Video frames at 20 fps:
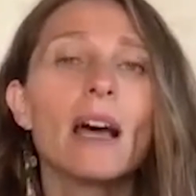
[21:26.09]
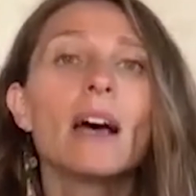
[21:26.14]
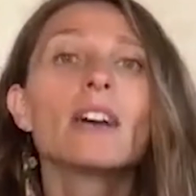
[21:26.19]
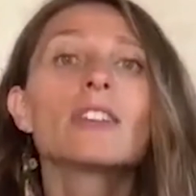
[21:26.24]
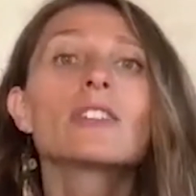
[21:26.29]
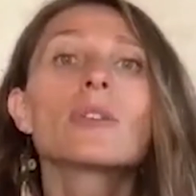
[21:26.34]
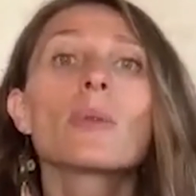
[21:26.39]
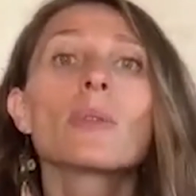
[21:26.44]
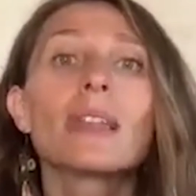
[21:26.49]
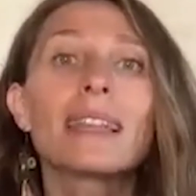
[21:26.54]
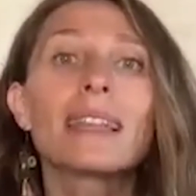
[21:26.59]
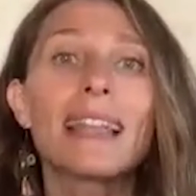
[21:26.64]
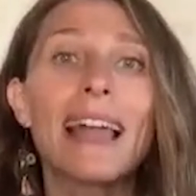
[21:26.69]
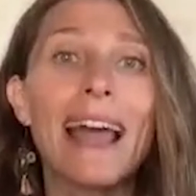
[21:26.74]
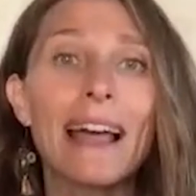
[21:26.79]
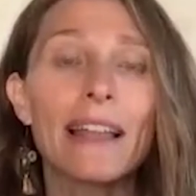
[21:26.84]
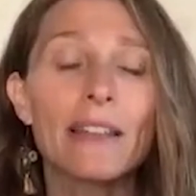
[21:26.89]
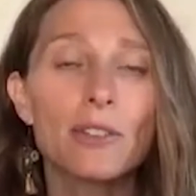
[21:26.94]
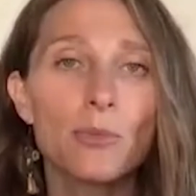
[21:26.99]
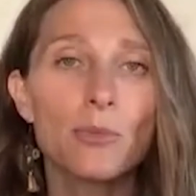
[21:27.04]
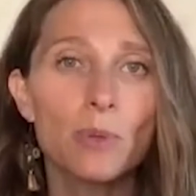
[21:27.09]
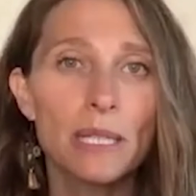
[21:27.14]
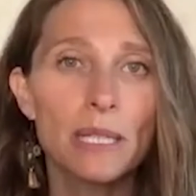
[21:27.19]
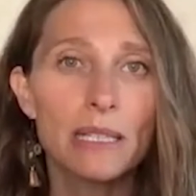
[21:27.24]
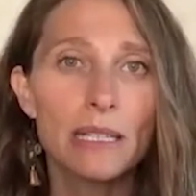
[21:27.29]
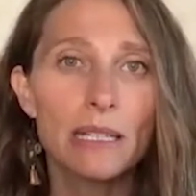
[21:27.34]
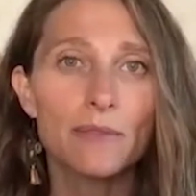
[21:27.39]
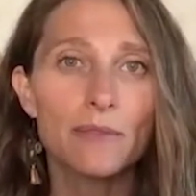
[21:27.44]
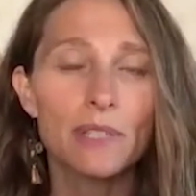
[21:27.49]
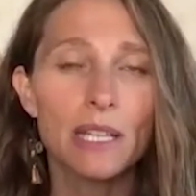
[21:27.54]
so the land
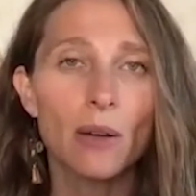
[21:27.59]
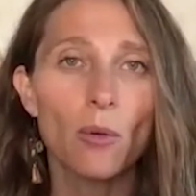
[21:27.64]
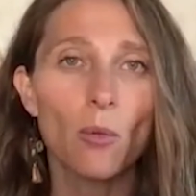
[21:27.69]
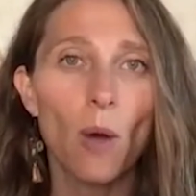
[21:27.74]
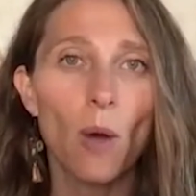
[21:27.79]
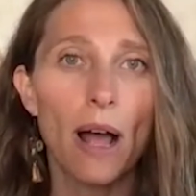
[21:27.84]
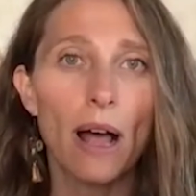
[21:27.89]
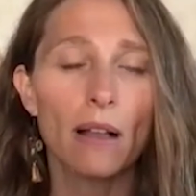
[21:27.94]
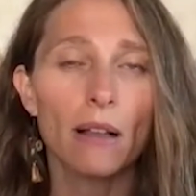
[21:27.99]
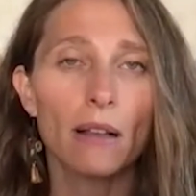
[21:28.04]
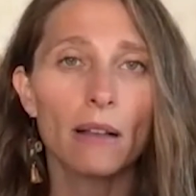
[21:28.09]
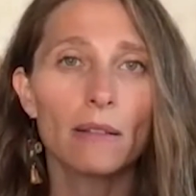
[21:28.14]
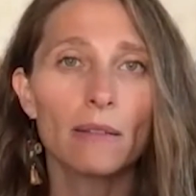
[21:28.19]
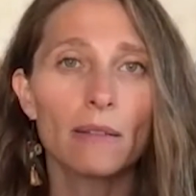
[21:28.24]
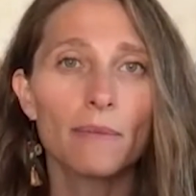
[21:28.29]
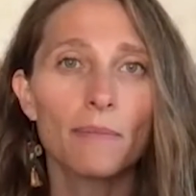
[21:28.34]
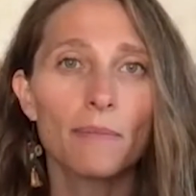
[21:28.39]
receives it well?